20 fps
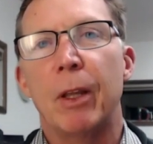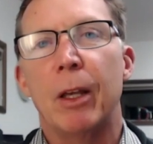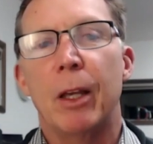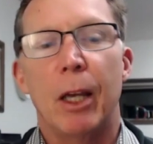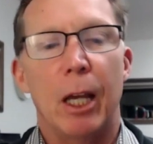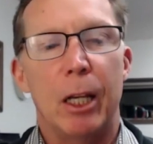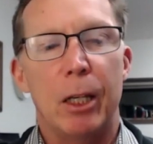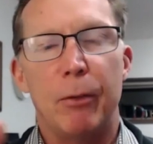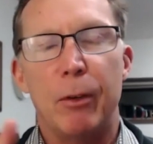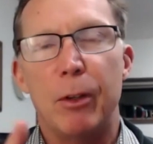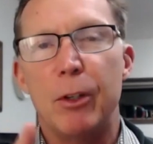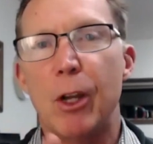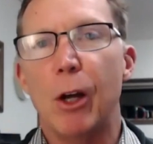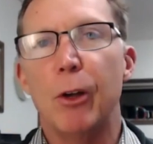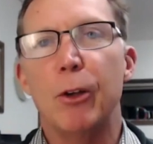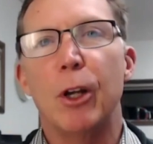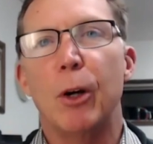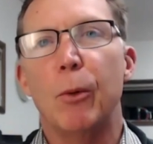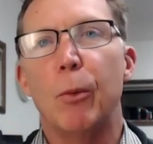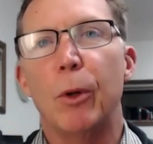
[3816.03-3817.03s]
And if you don't
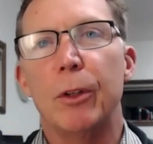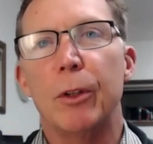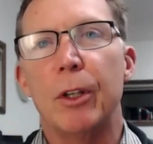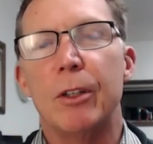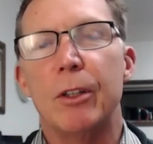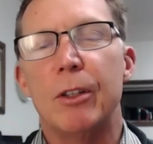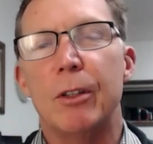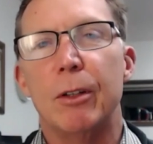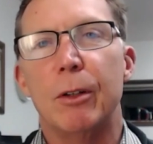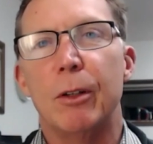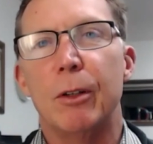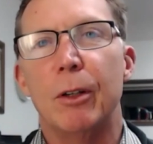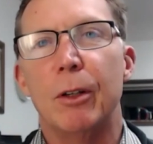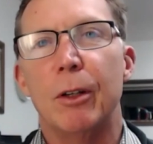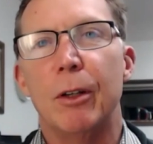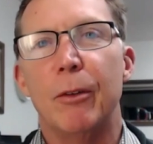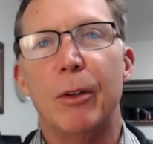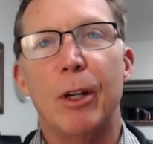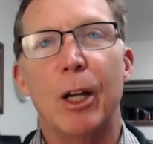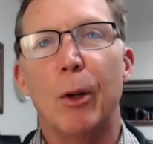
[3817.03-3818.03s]
know what
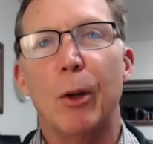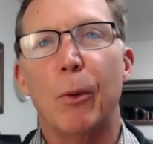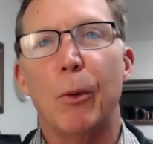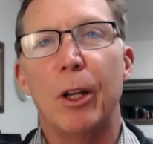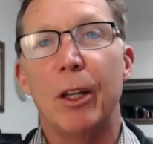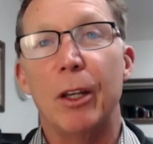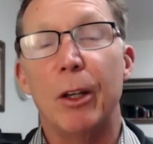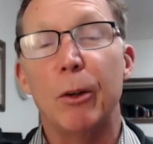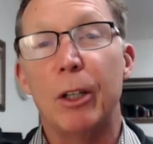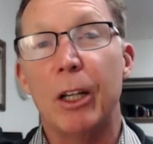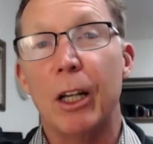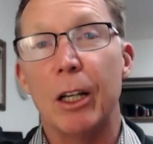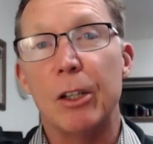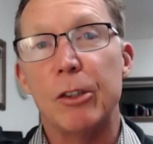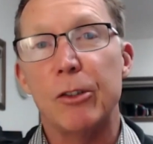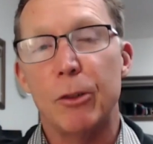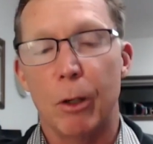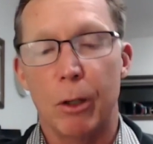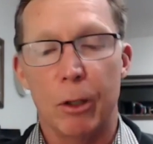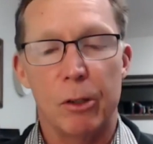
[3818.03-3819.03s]

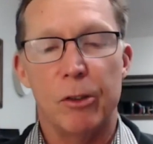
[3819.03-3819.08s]
cholesterol is,